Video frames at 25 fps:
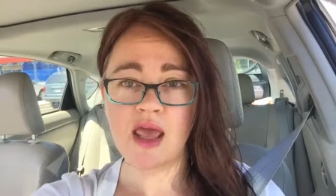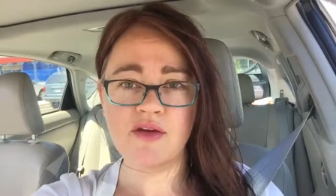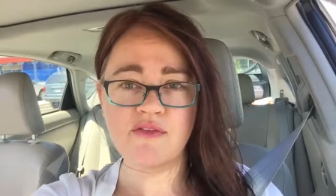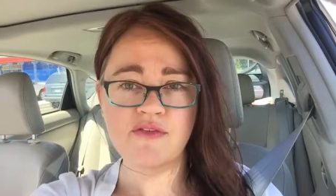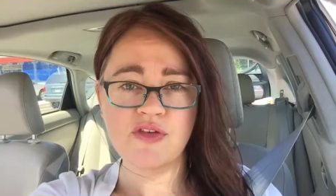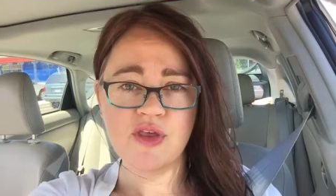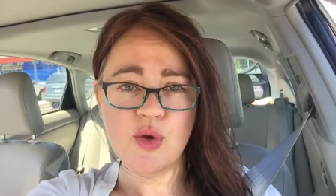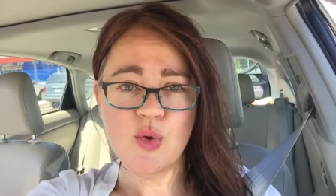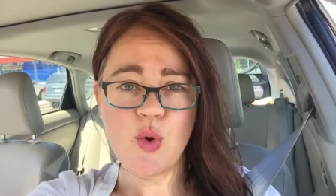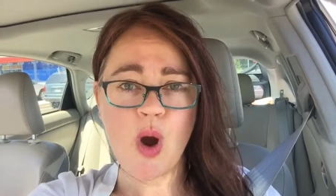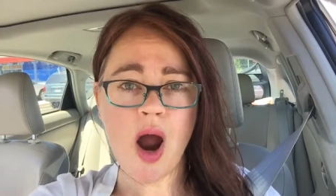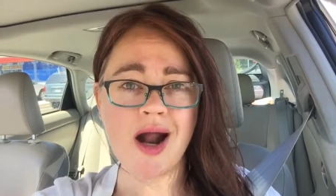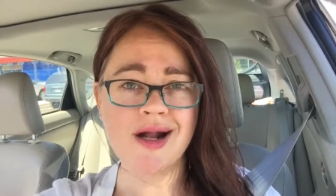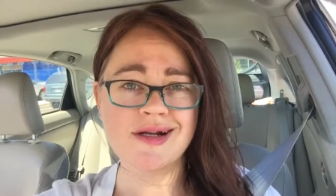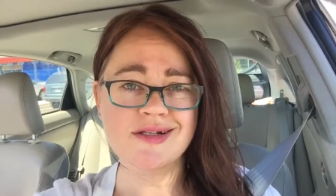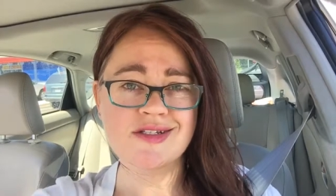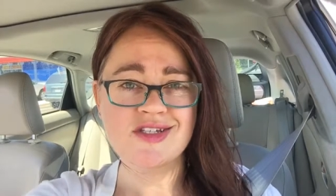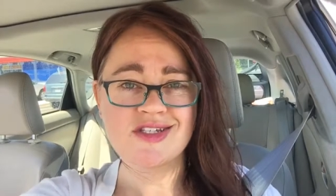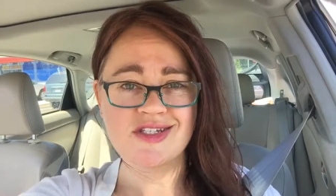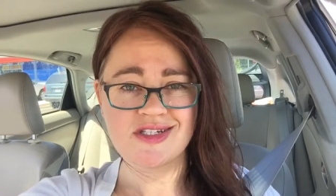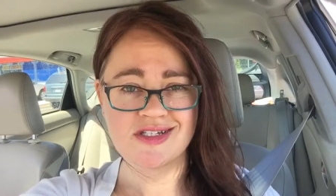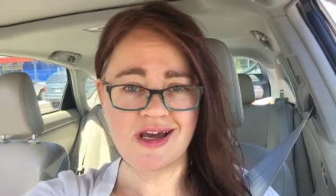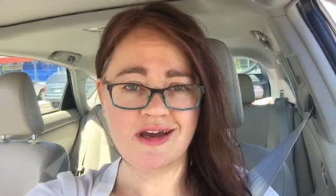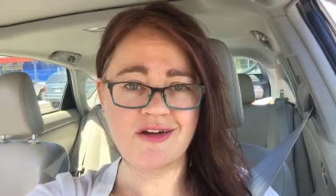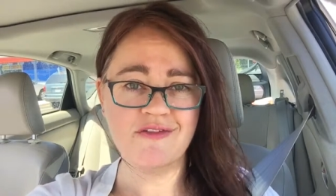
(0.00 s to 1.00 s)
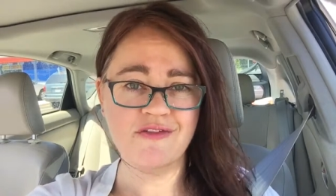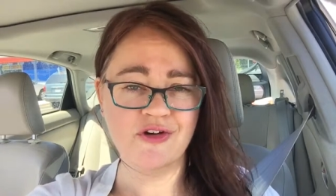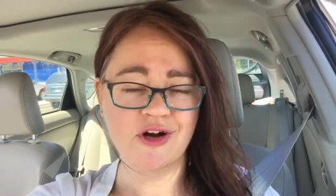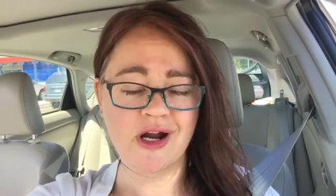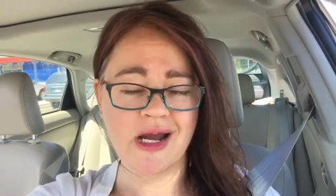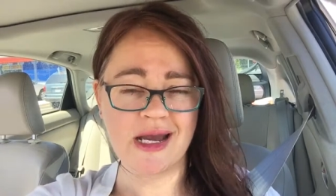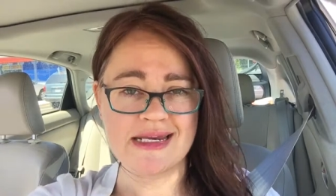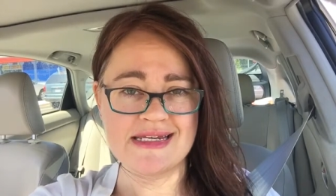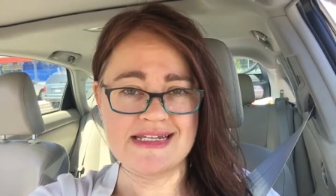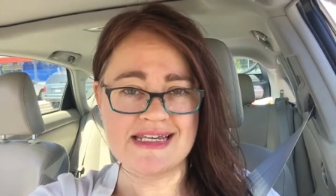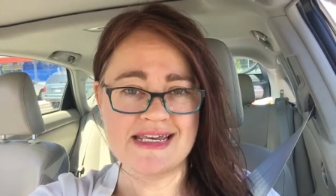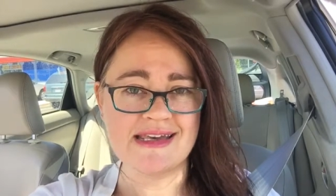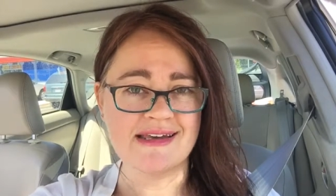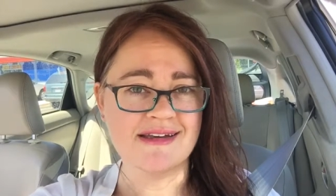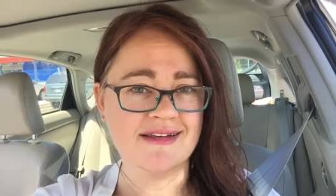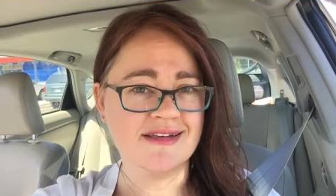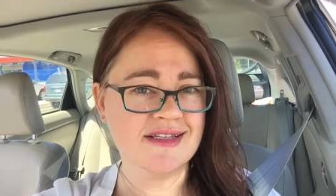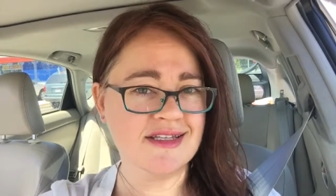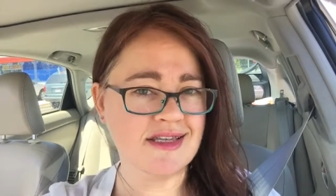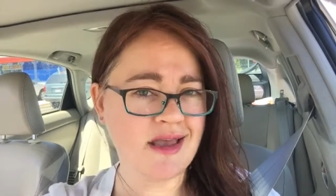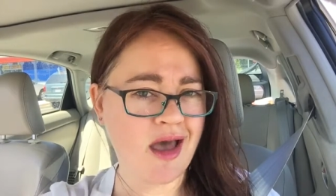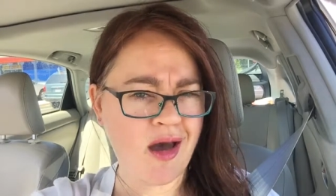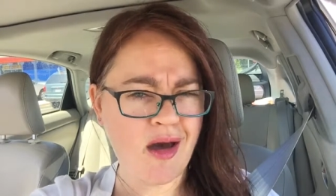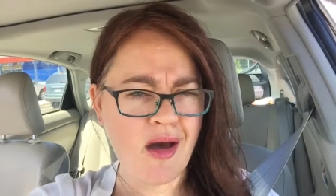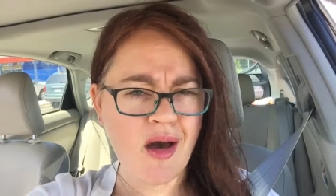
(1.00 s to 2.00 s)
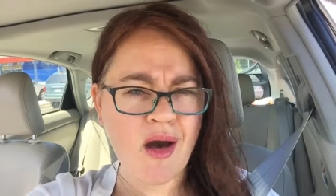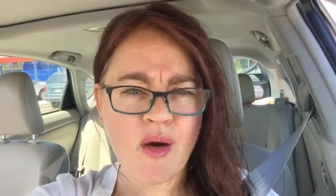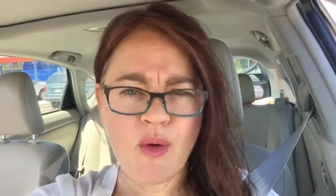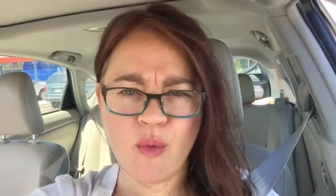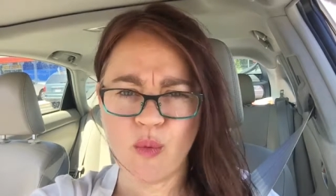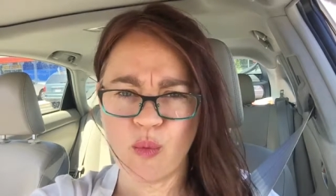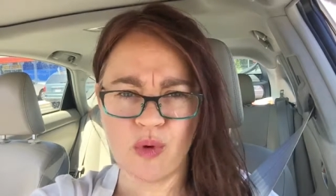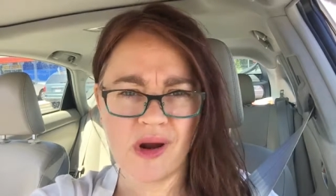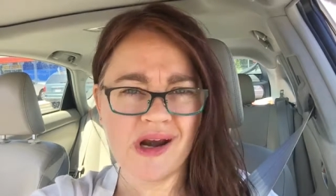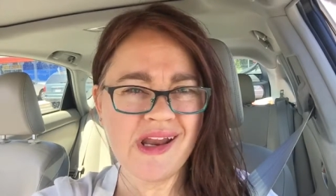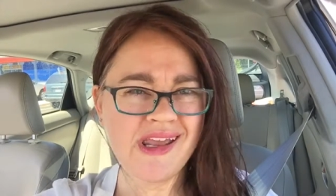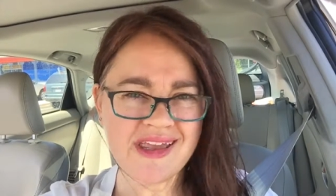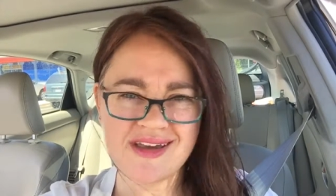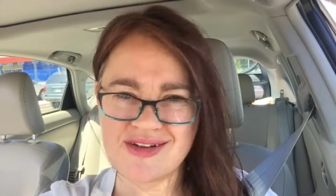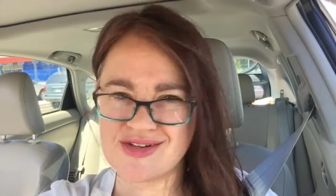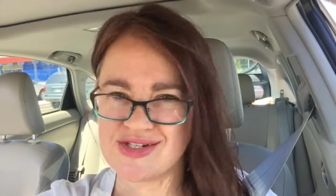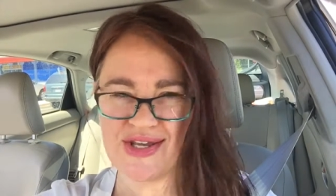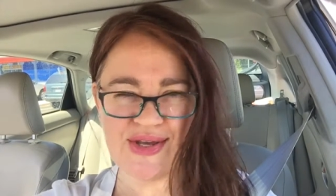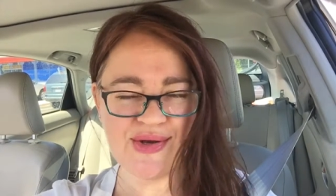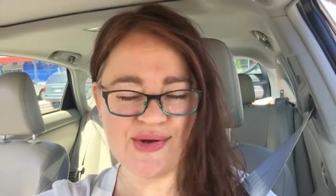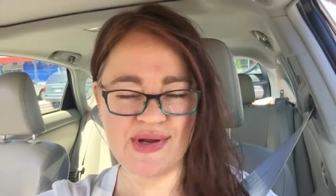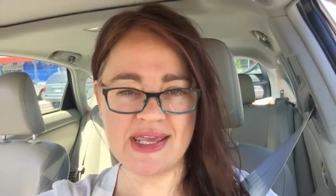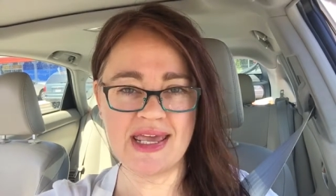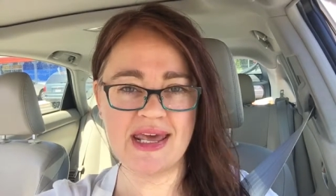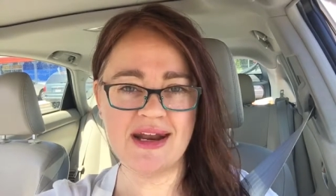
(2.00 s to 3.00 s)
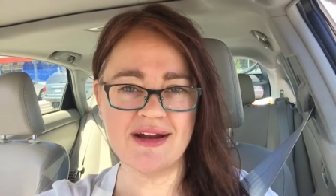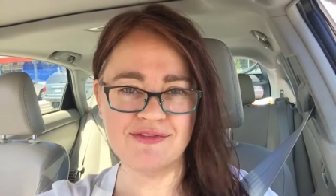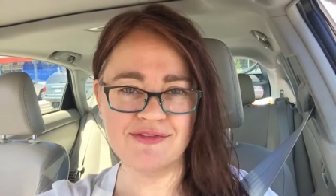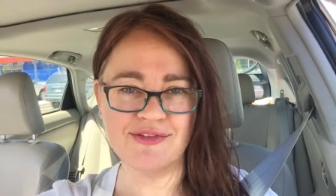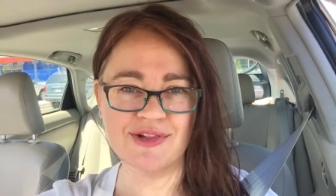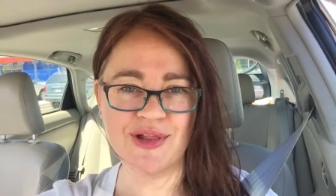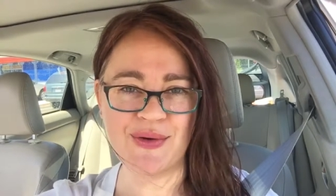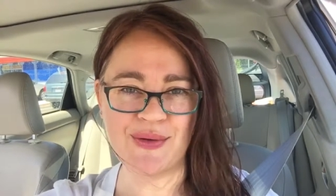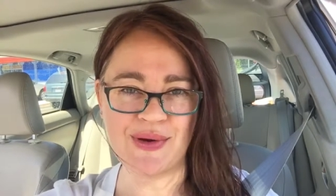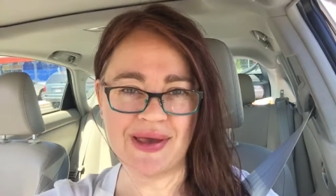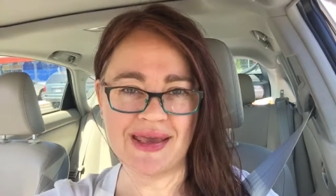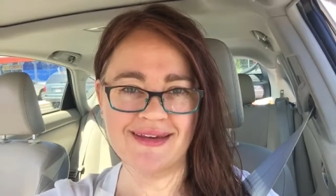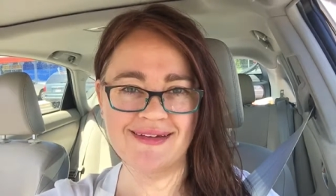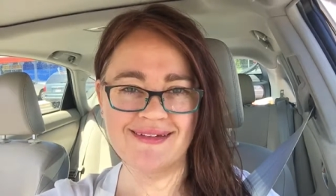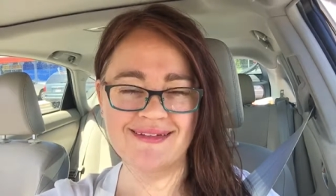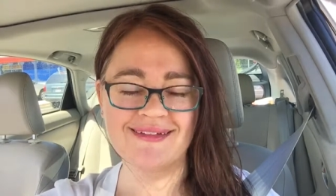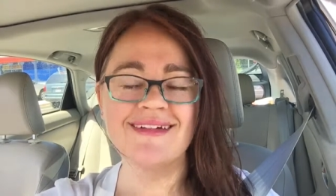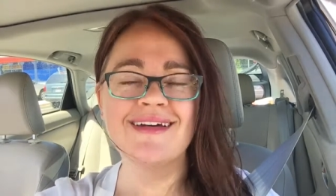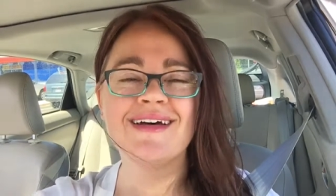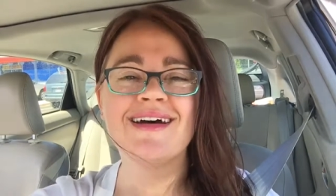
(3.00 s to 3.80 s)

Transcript: If you are stuck for ideas, what do you do to get it flowing?